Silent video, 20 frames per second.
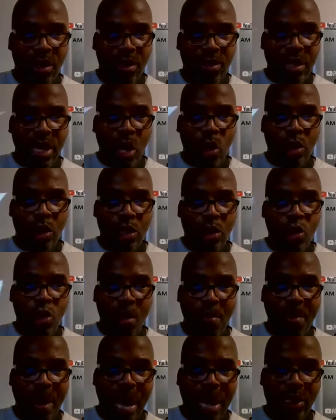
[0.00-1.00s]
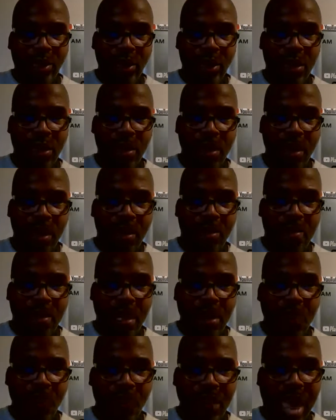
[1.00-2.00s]
Now, can you imagine
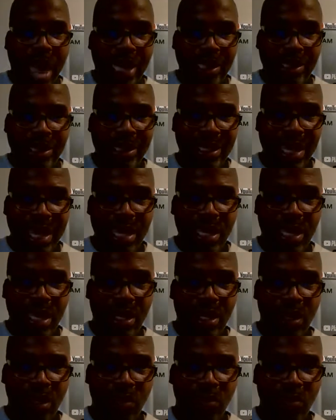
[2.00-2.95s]
being vaccinated